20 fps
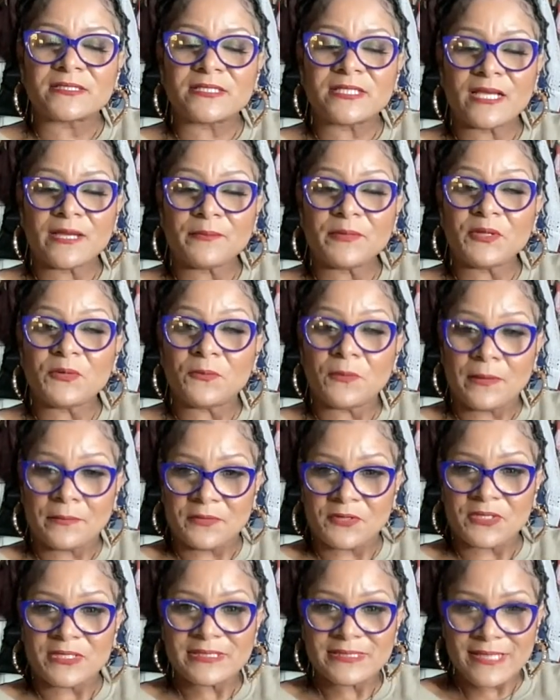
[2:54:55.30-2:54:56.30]
tell me one
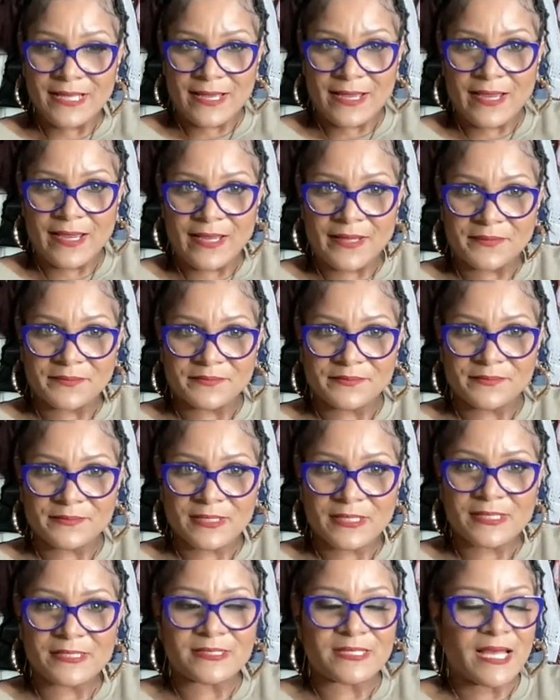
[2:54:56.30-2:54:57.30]
more time
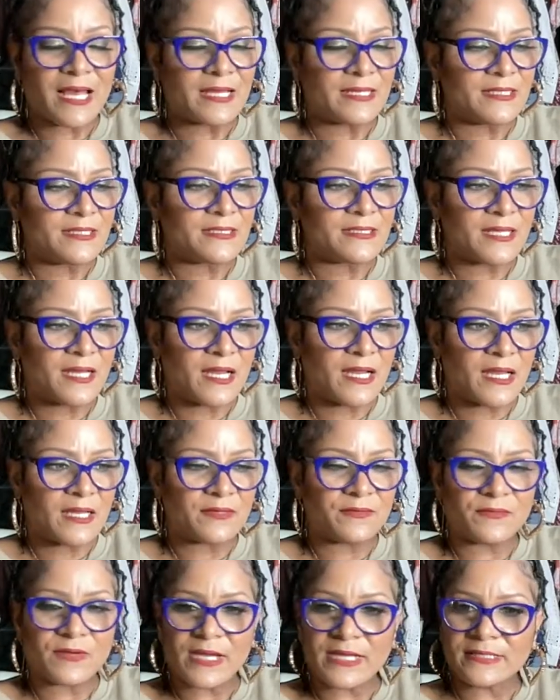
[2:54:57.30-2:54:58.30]
because I did
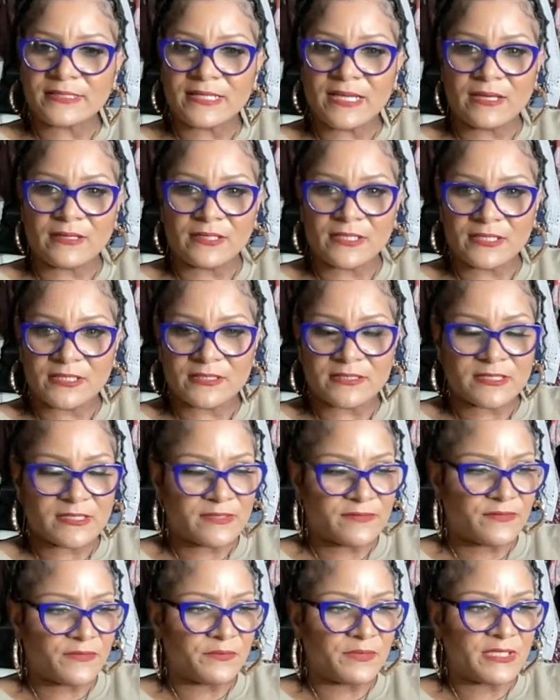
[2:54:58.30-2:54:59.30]
not write down any of this
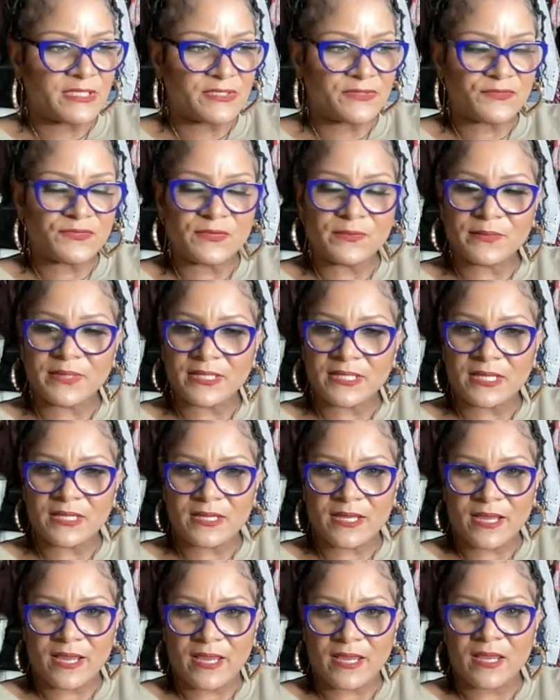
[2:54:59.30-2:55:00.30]
information for Monday
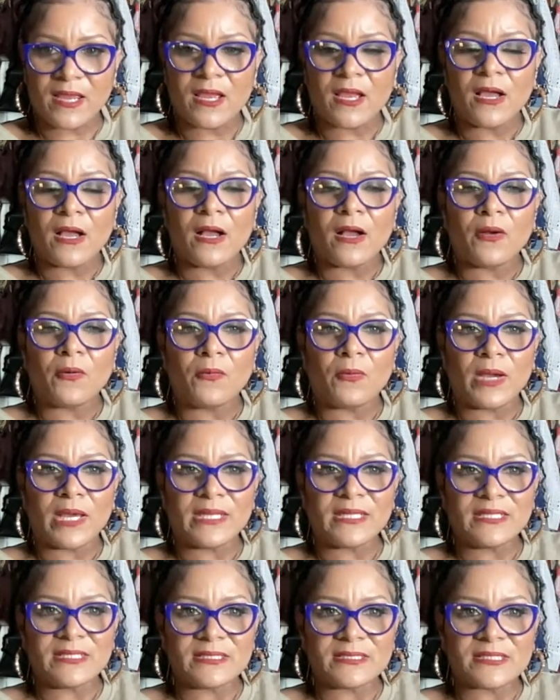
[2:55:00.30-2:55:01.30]
night. What
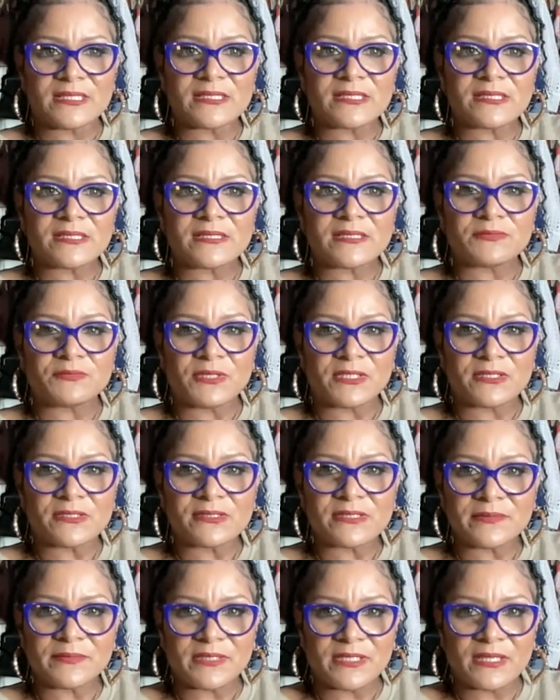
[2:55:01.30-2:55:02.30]
is it? What are
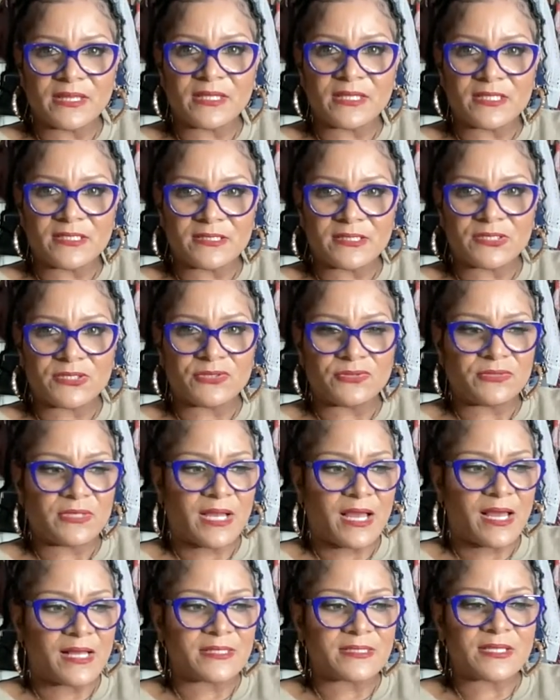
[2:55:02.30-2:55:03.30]
some of the things that you
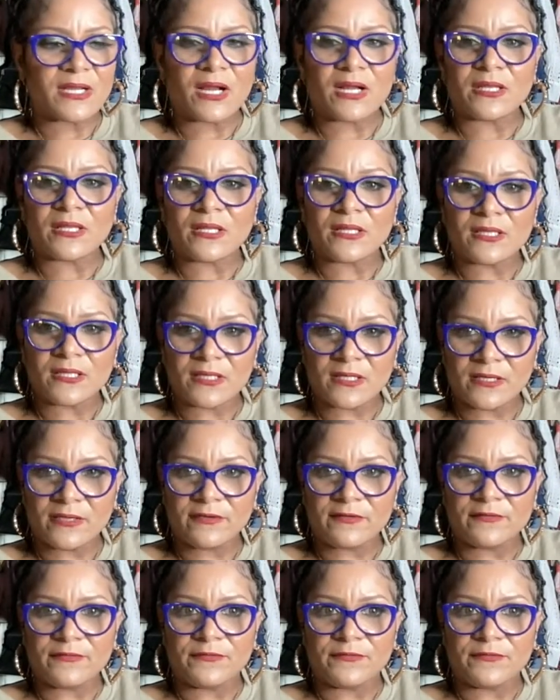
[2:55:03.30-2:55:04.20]
guys are looking